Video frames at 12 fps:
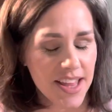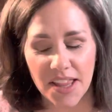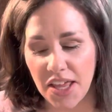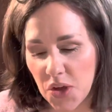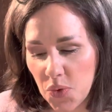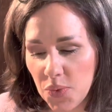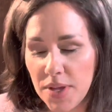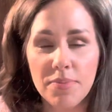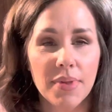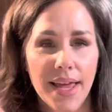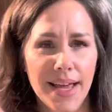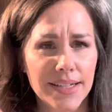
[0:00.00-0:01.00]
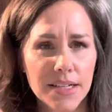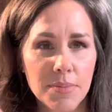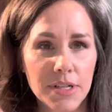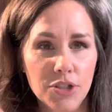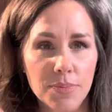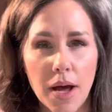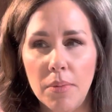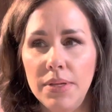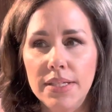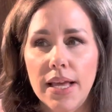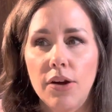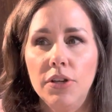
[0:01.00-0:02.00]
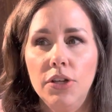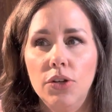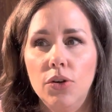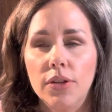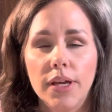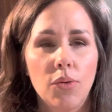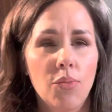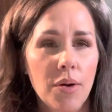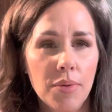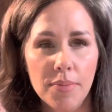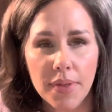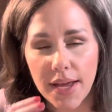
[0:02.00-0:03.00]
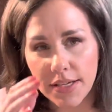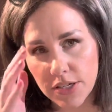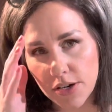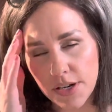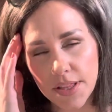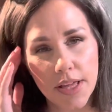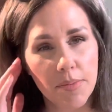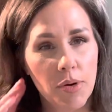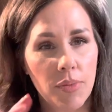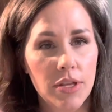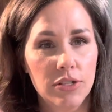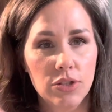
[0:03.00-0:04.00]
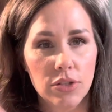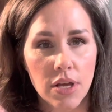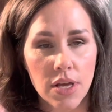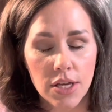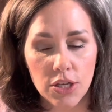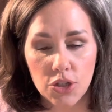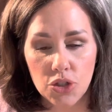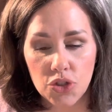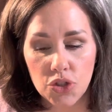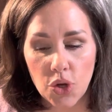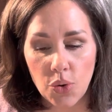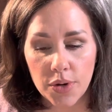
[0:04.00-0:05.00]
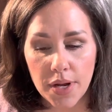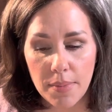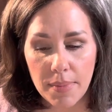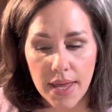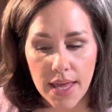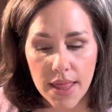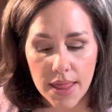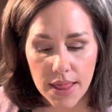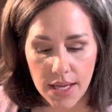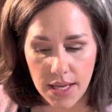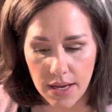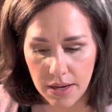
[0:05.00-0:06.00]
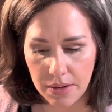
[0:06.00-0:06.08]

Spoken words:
Like we planted a bunch of poppies. I don't even know like what we planted or anything, but we sowed them in the,